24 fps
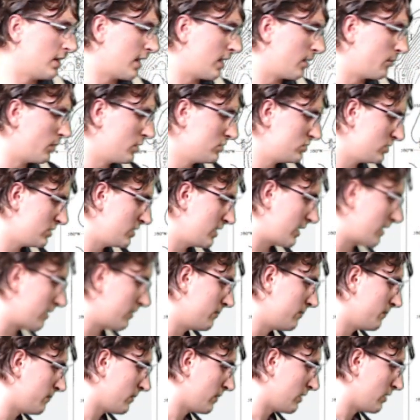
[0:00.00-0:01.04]
And once
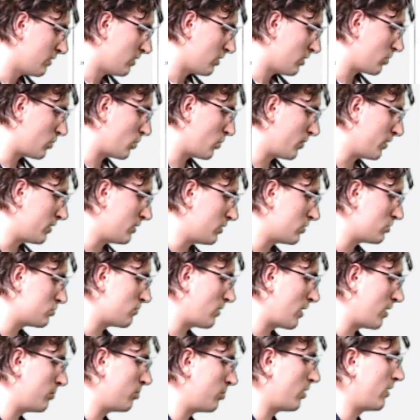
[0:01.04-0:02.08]
again, according to
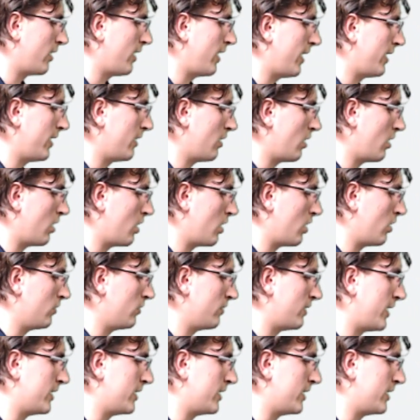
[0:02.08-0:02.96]
Schwaber et al.